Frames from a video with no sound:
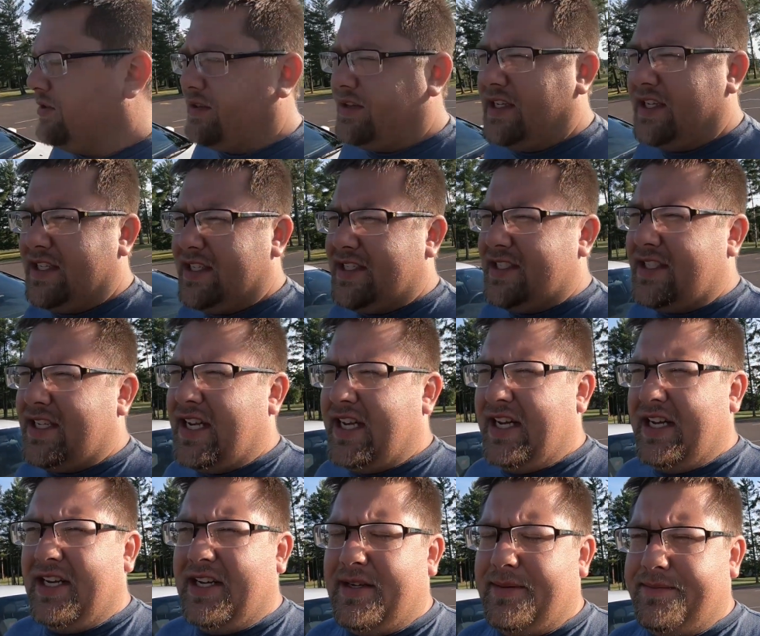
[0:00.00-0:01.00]
more things
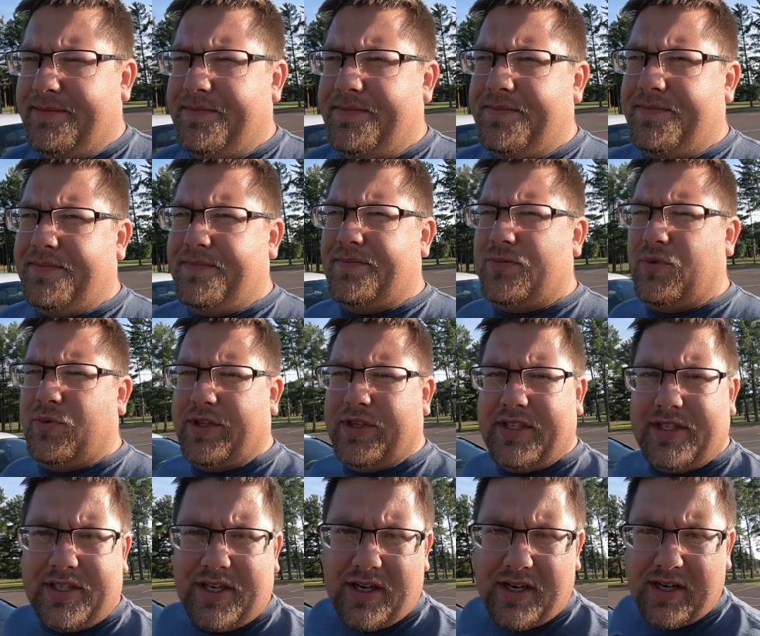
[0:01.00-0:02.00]
with
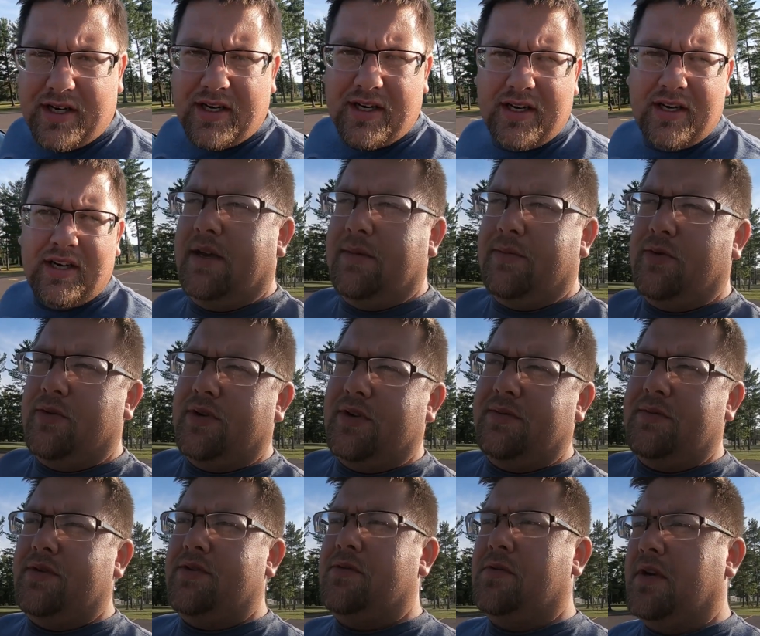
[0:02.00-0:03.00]
this car. I'm going
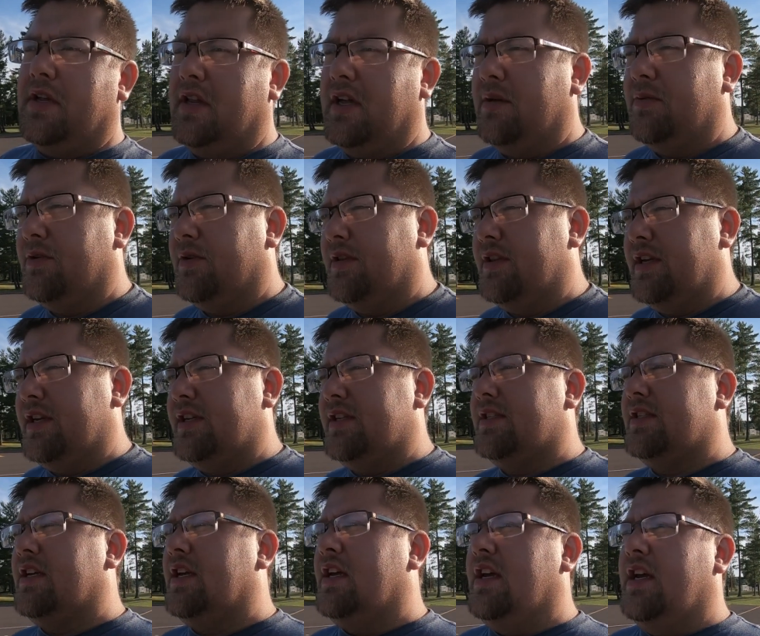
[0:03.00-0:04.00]
to be doing a lot more
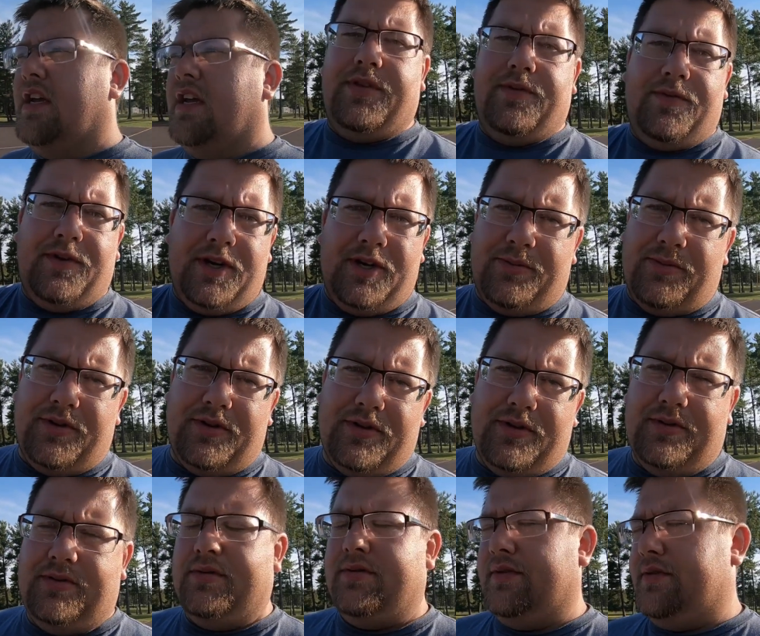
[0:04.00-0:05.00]
things with the Firebird
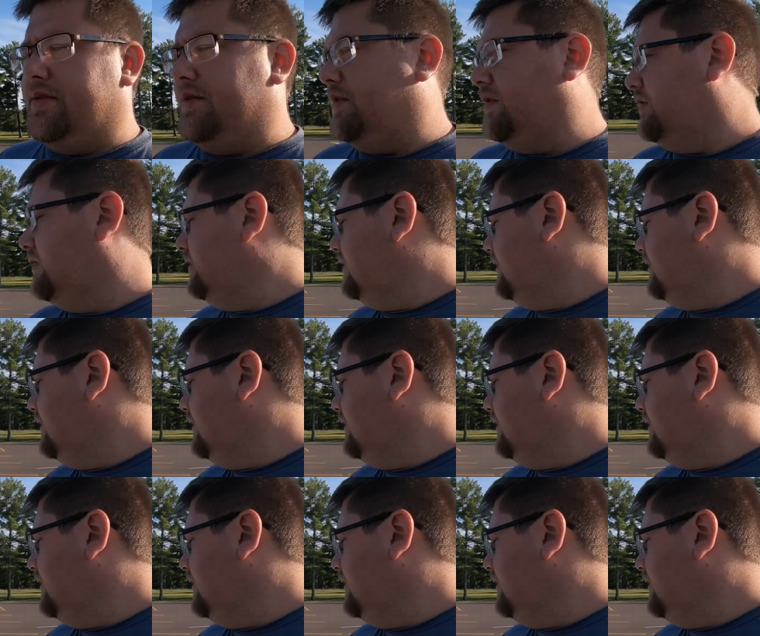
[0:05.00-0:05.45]
too, so